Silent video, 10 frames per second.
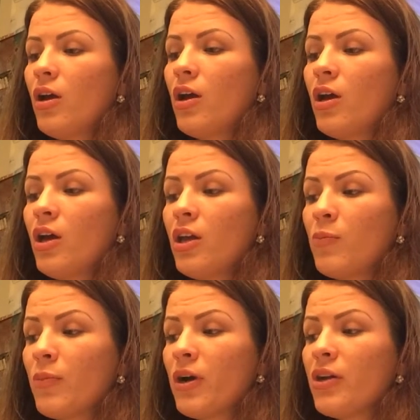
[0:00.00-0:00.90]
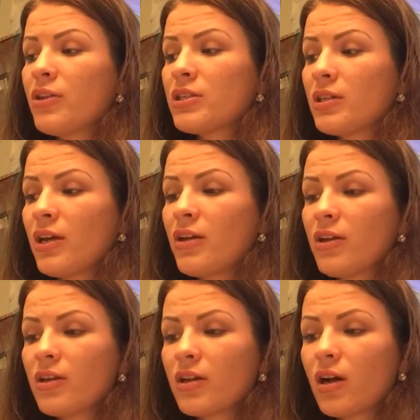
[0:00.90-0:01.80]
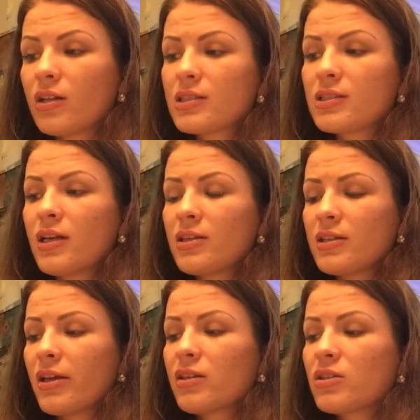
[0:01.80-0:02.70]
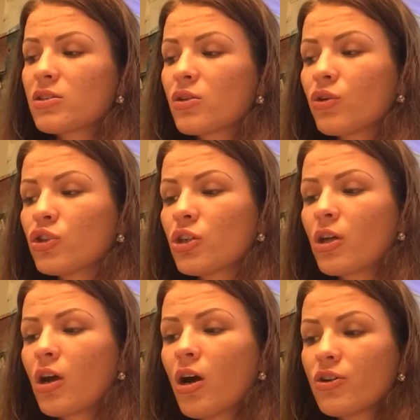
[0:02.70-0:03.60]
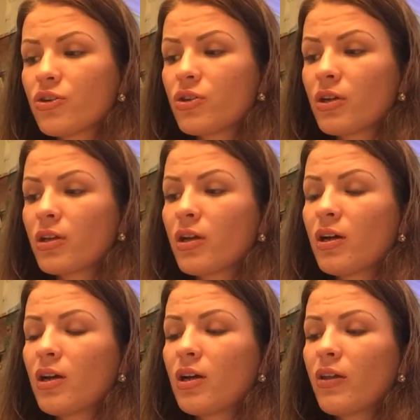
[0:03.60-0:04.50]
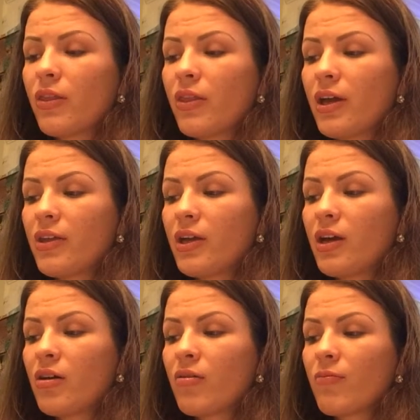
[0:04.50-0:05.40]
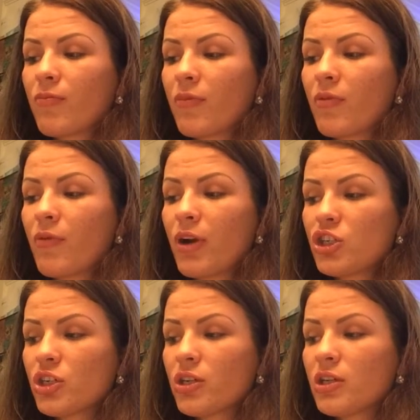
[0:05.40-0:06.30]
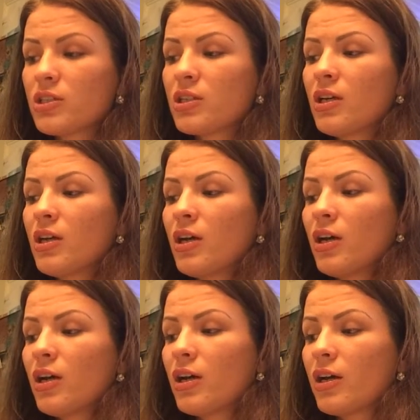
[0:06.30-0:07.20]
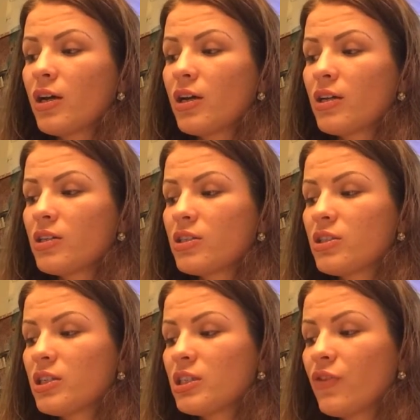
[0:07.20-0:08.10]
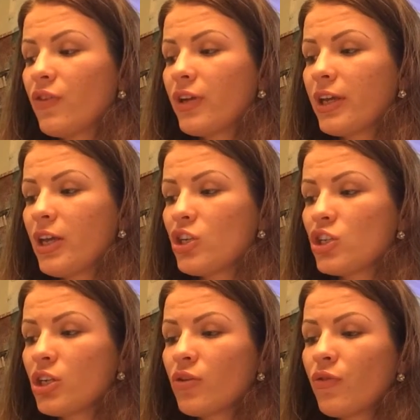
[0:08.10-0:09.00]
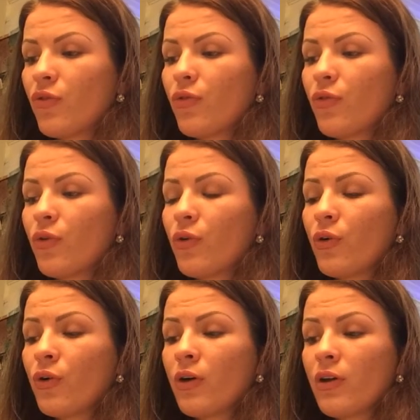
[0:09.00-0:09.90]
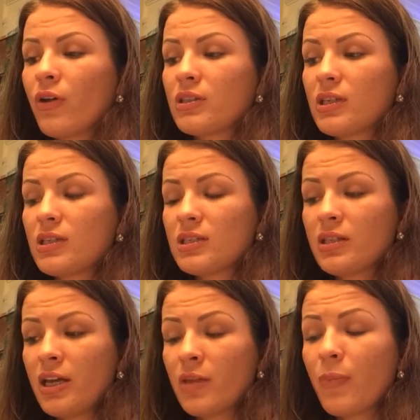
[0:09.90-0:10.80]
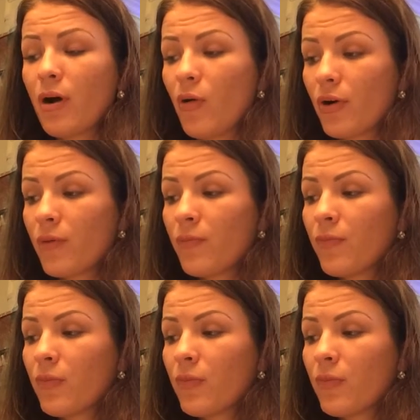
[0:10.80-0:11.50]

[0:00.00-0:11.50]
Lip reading: In my understanding, Kant states that social contract that rational justification for the state power.